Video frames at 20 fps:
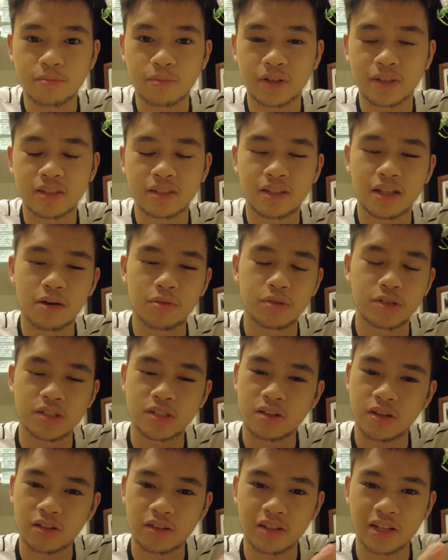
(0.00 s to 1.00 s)
but that was
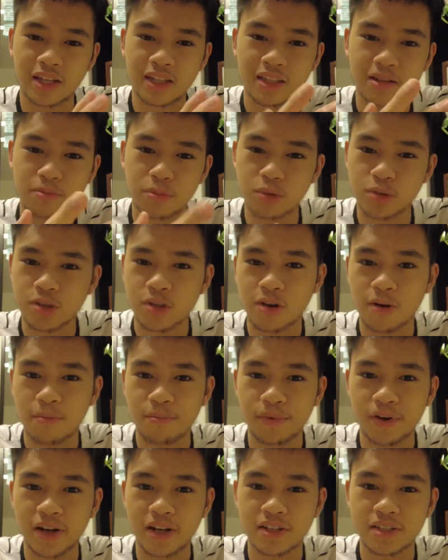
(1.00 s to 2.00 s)
not like the most
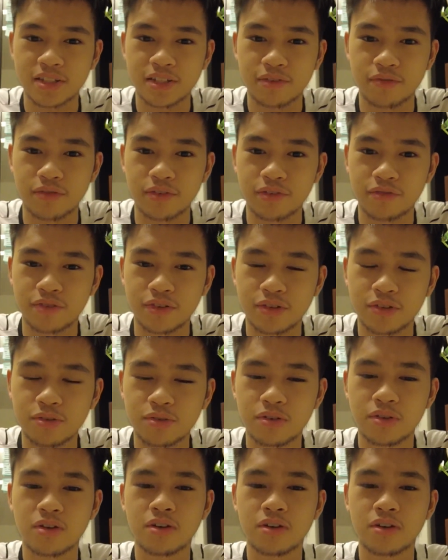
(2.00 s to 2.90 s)
comprehensive review.